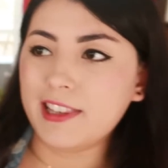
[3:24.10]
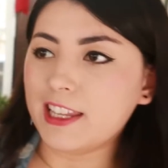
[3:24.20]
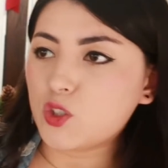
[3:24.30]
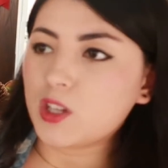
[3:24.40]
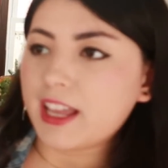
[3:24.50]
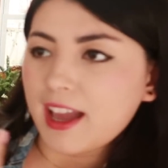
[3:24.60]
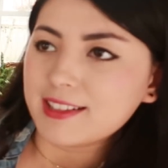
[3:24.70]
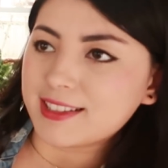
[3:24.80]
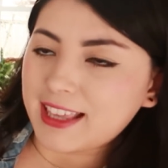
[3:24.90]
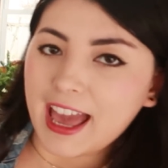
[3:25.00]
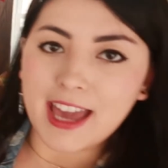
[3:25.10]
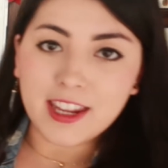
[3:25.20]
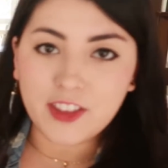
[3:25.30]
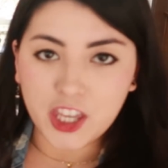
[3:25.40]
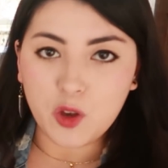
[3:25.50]
literally
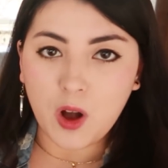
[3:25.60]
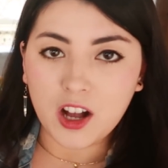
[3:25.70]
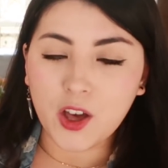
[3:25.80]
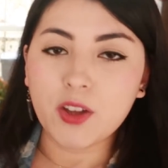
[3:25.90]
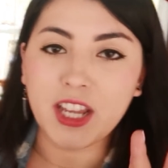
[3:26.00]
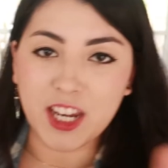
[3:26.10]
scan the QR code